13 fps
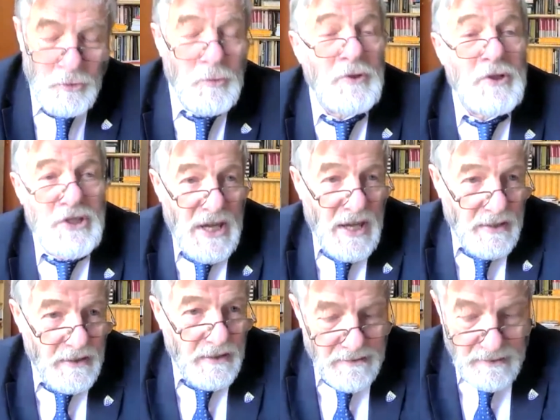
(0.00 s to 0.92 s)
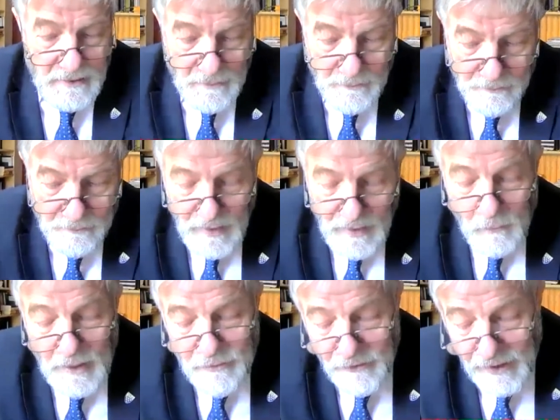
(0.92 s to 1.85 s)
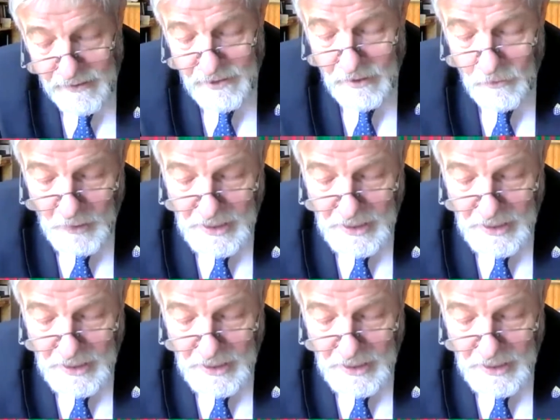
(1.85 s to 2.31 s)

to Christianity, we find in